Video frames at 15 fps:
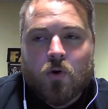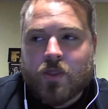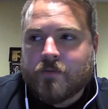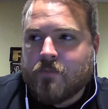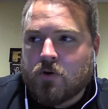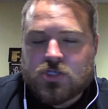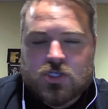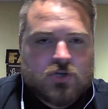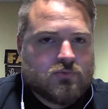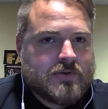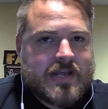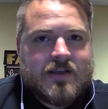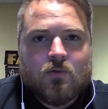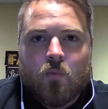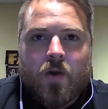one of the most
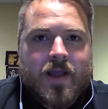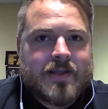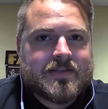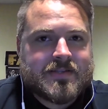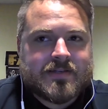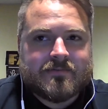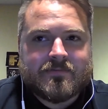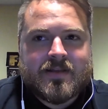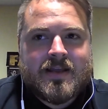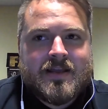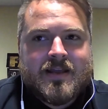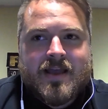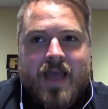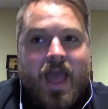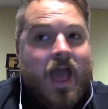unique ways and
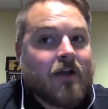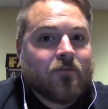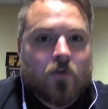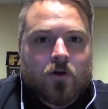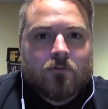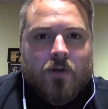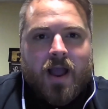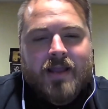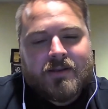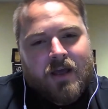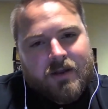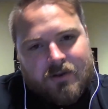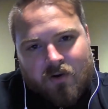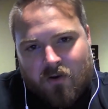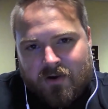ever, right?
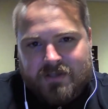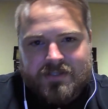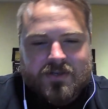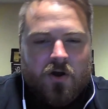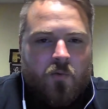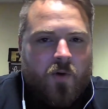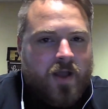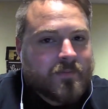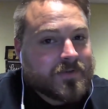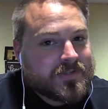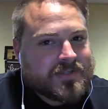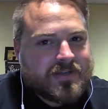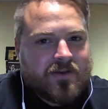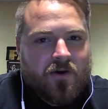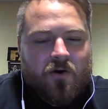Not an Arkansas way, but
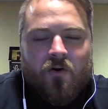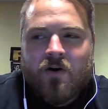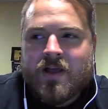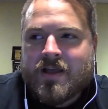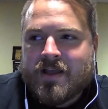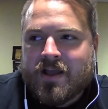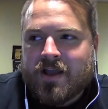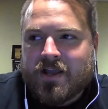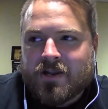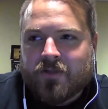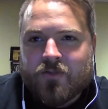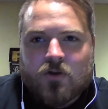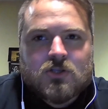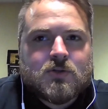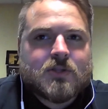still, you know,
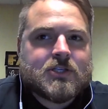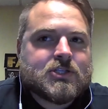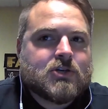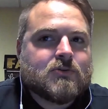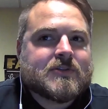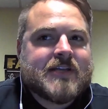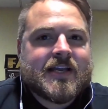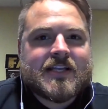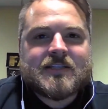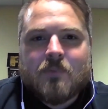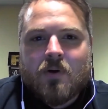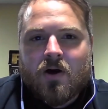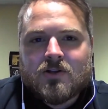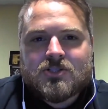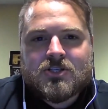those were the two tickets
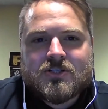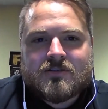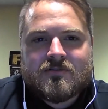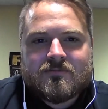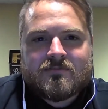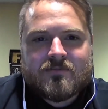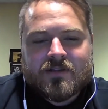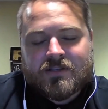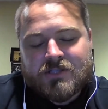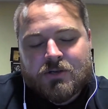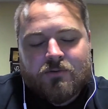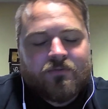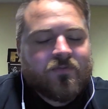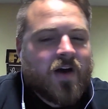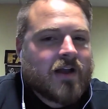punched, the
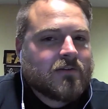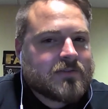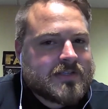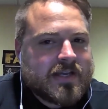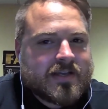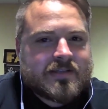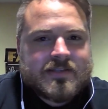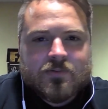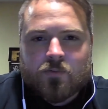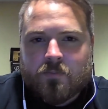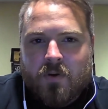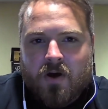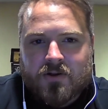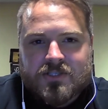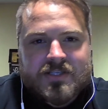two final tickets that were
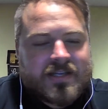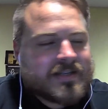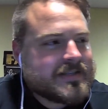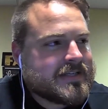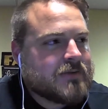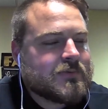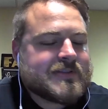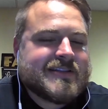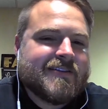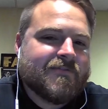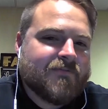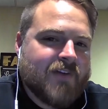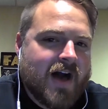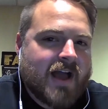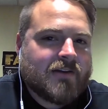punched. Tennessee was the
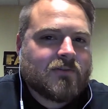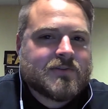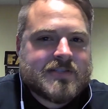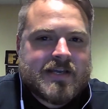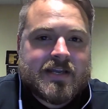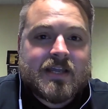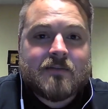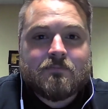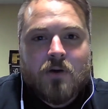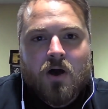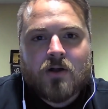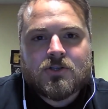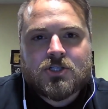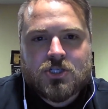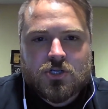final ticket
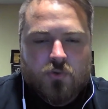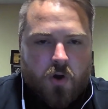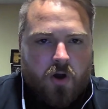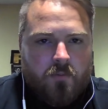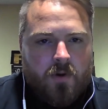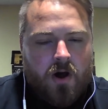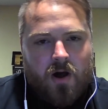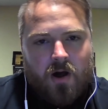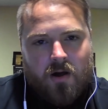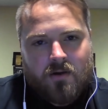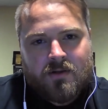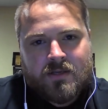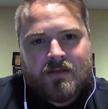punched to Omaha